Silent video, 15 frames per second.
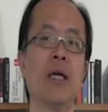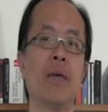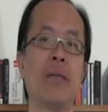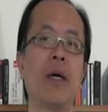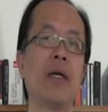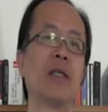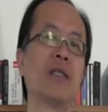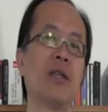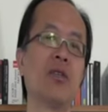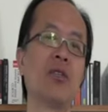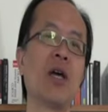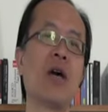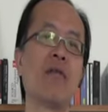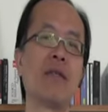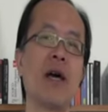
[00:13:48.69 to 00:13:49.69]
But it
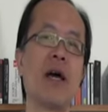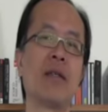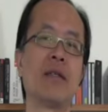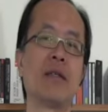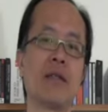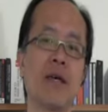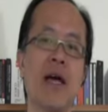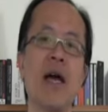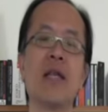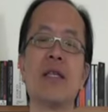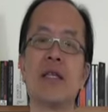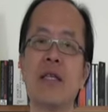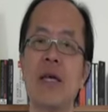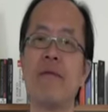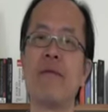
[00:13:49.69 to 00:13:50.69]
turns out that the kind of
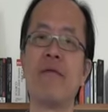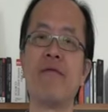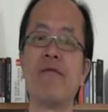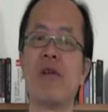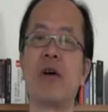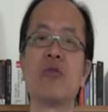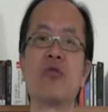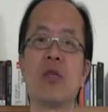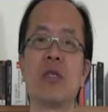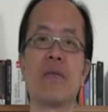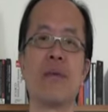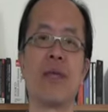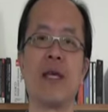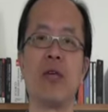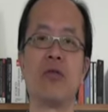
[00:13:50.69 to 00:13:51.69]
saving from
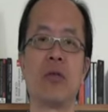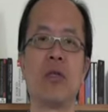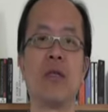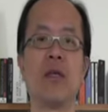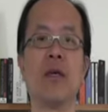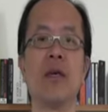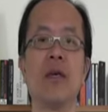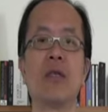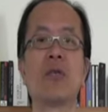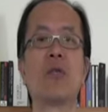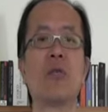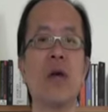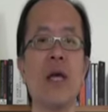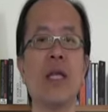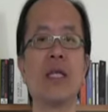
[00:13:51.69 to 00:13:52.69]
transportation is
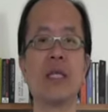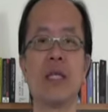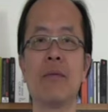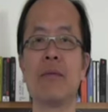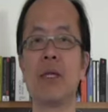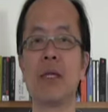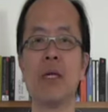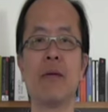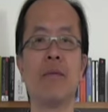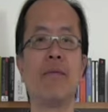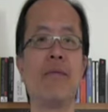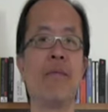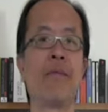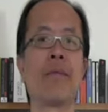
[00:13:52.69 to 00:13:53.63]
relatively